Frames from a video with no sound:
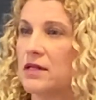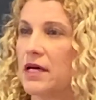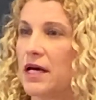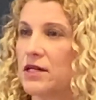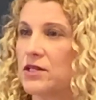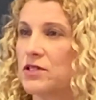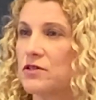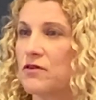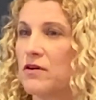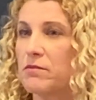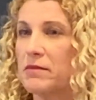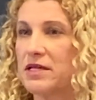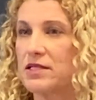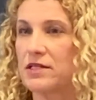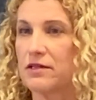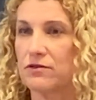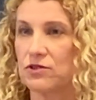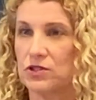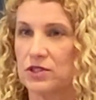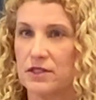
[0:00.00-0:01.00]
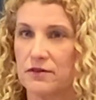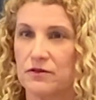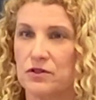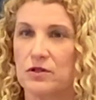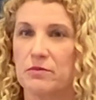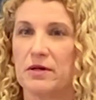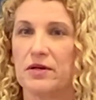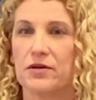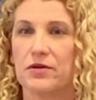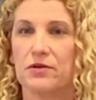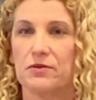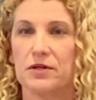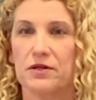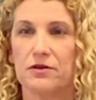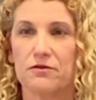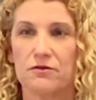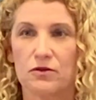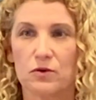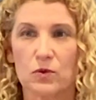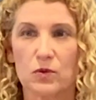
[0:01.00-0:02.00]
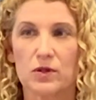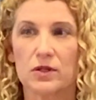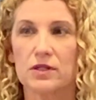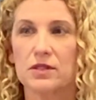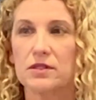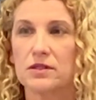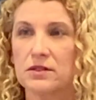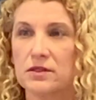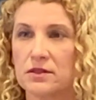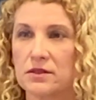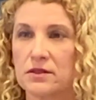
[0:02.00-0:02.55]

I just felt myself shift about a three to four.